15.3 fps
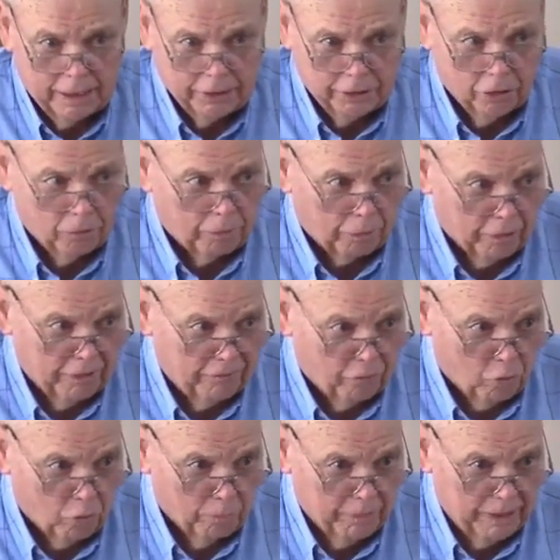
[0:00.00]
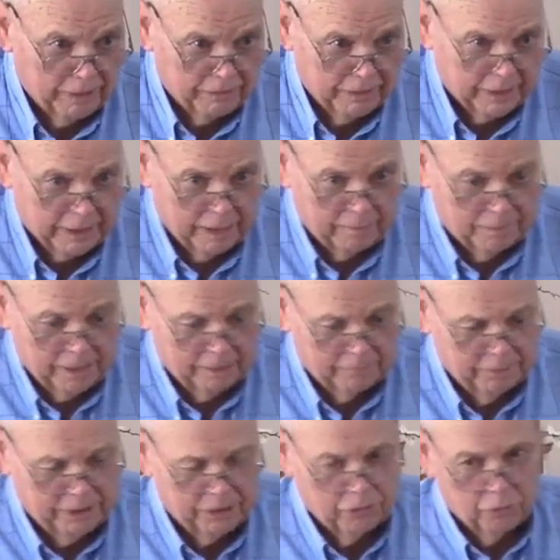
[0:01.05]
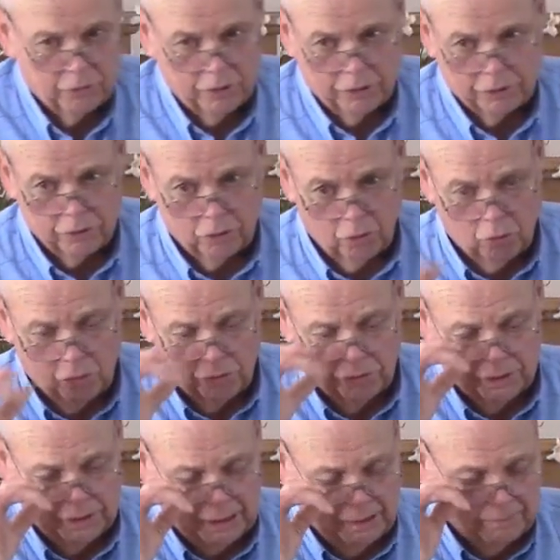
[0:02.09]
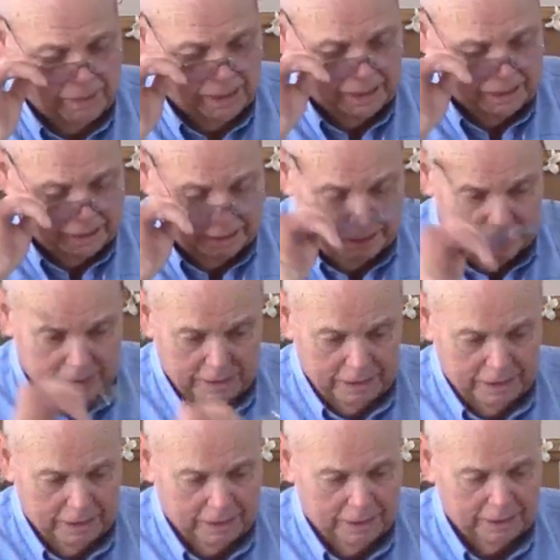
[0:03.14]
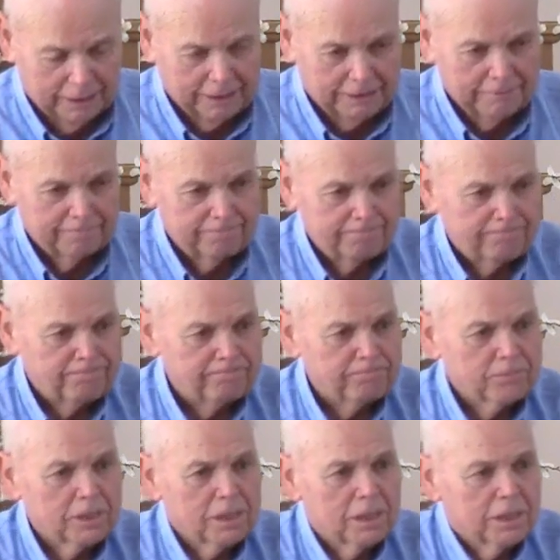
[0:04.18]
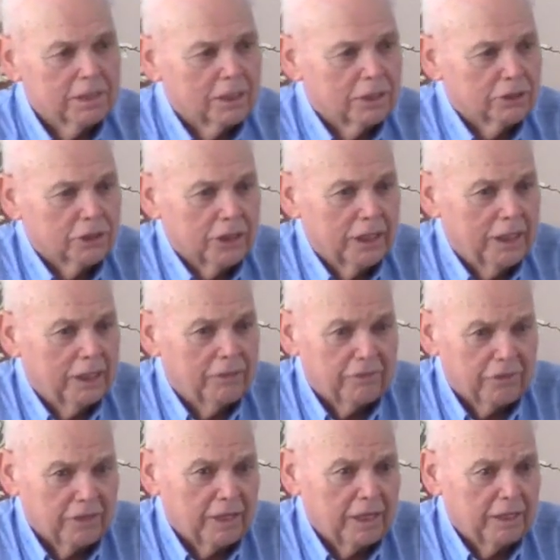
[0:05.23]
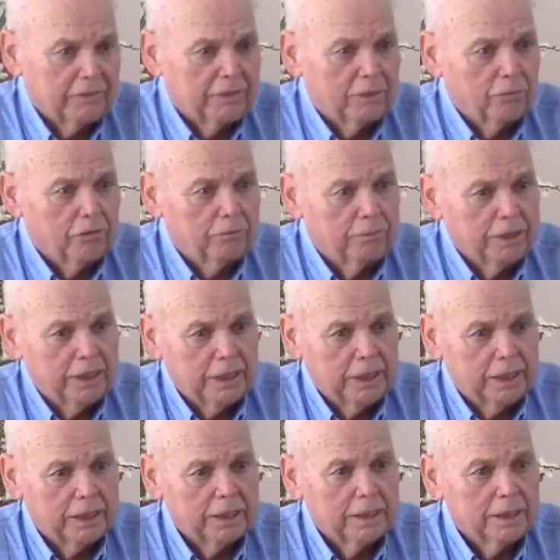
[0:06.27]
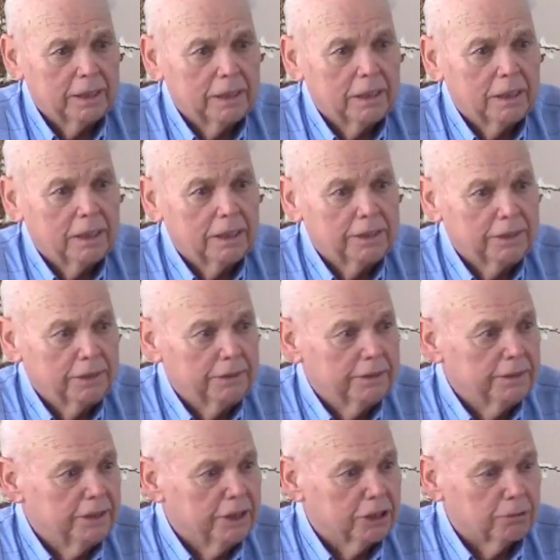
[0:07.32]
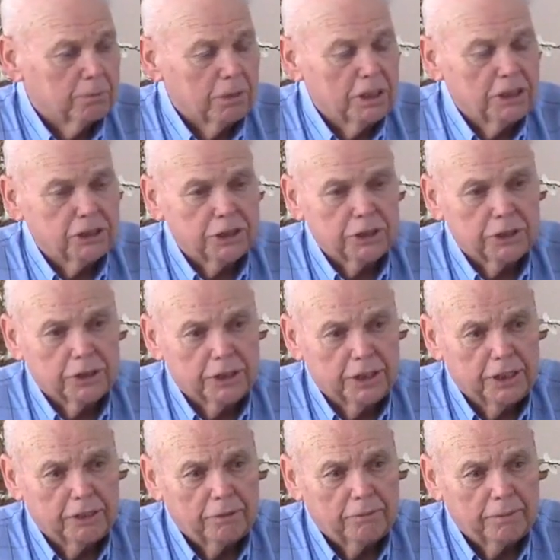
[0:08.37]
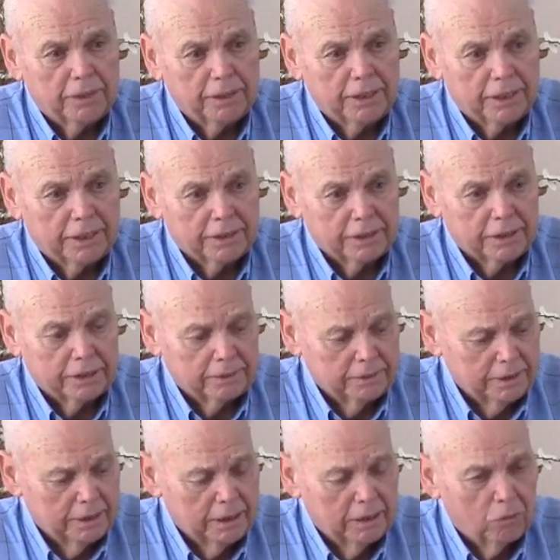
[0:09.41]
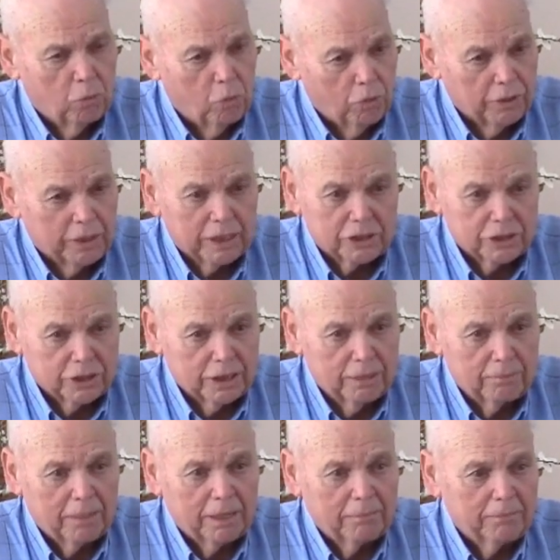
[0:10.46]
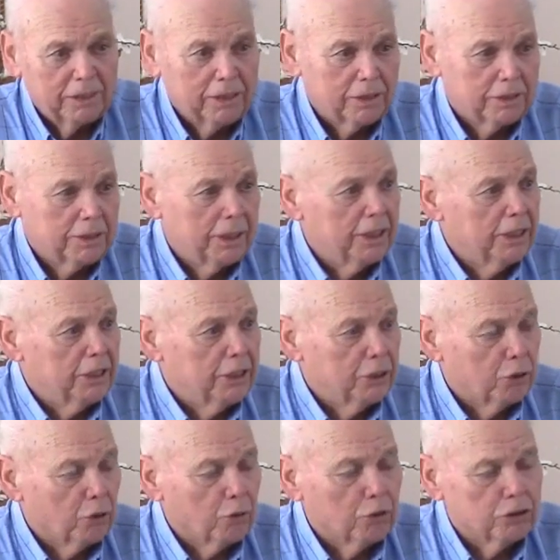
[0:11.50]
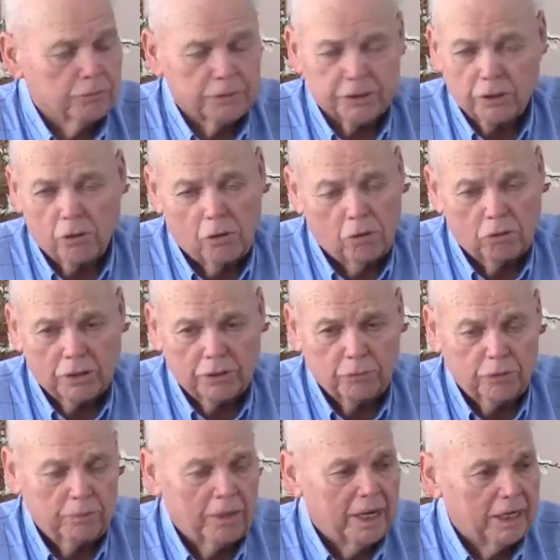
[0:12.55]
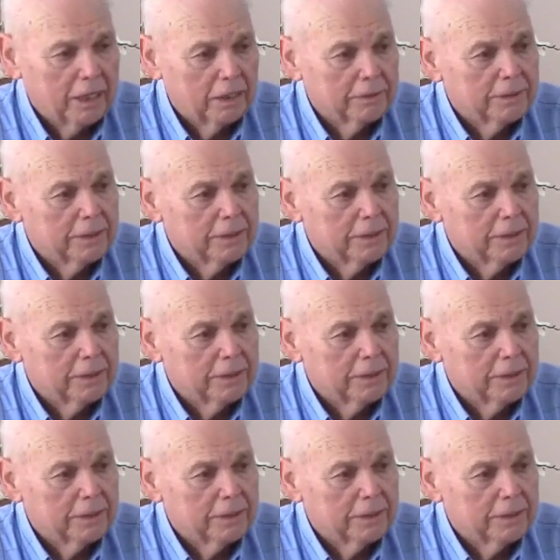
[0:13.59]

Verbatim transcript: y'all pray for me that I might be in the will of the Lord, that I might uh, not say anything that would be displeasing to Him and that uh, what I say might be an, an encouragement to all and we might